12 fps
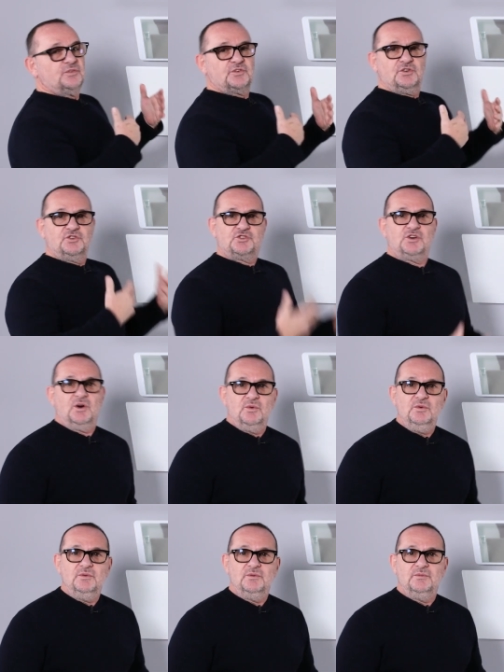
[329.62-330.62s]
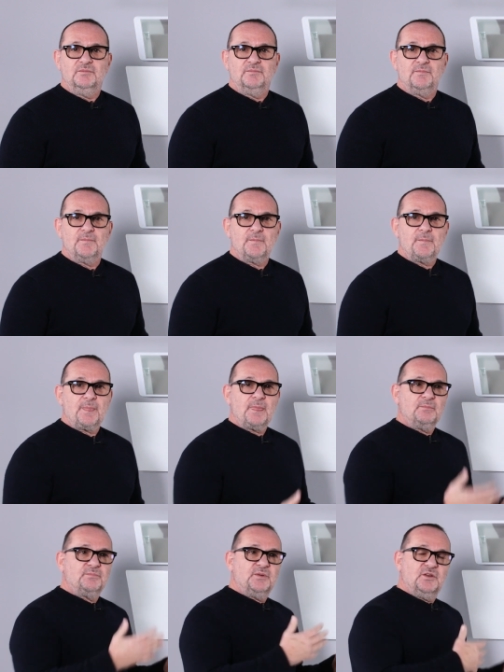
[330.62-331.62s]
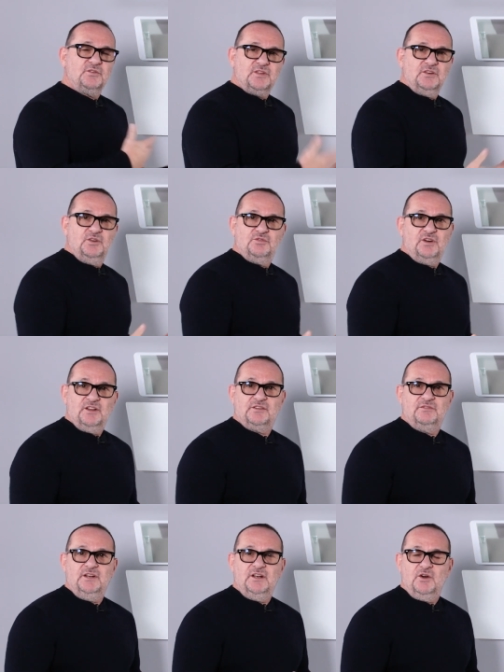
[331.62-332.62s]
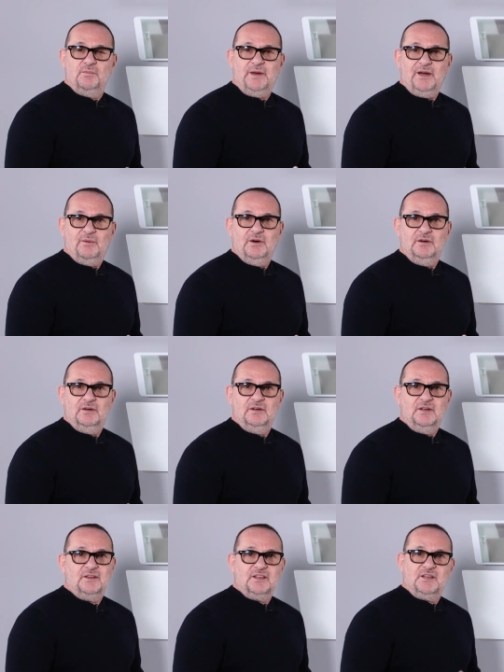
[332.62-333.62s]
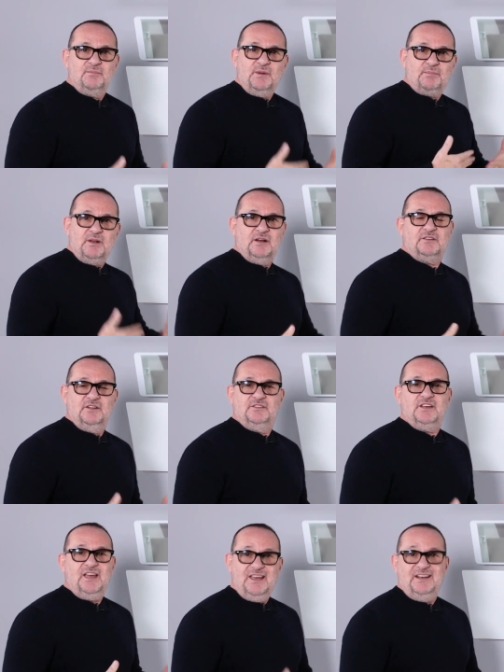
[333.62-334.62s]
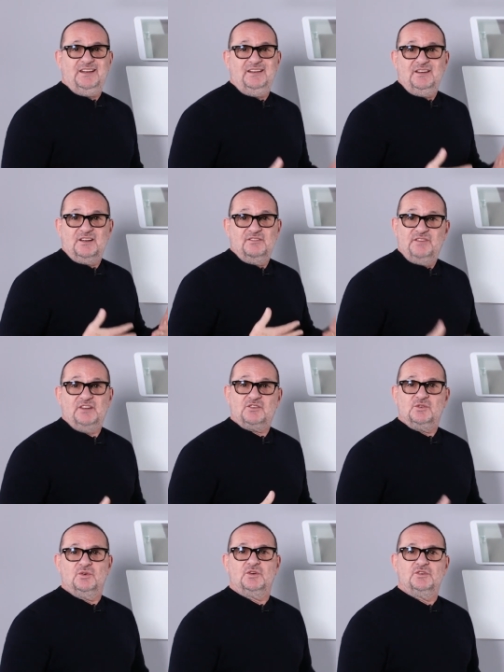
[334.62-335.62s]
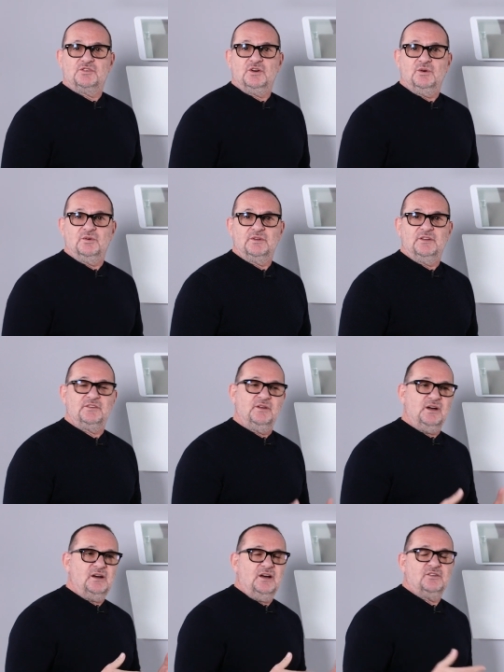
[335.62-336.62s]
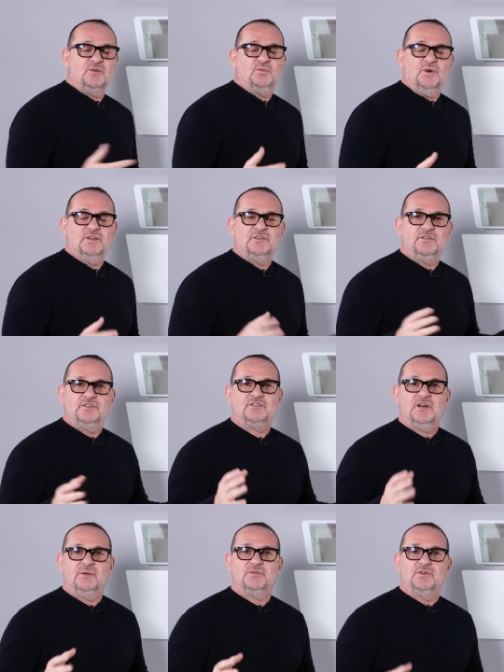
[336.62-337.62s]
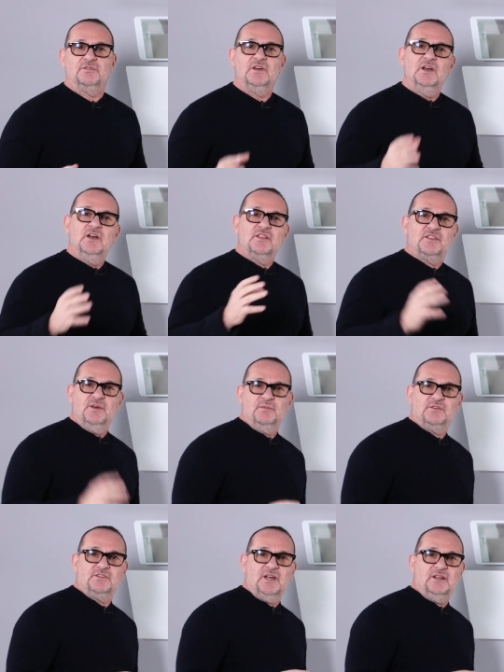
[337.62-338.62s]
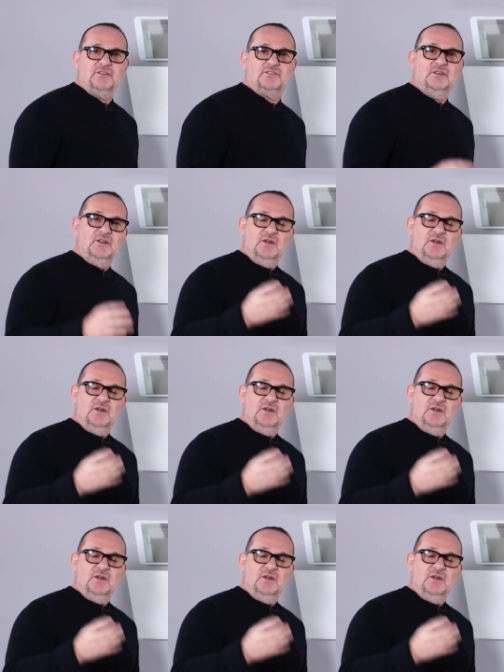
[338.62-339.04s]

of control, because they use relatively low power, they can be plugged into any conventional control. There's 101 different types of thermostats,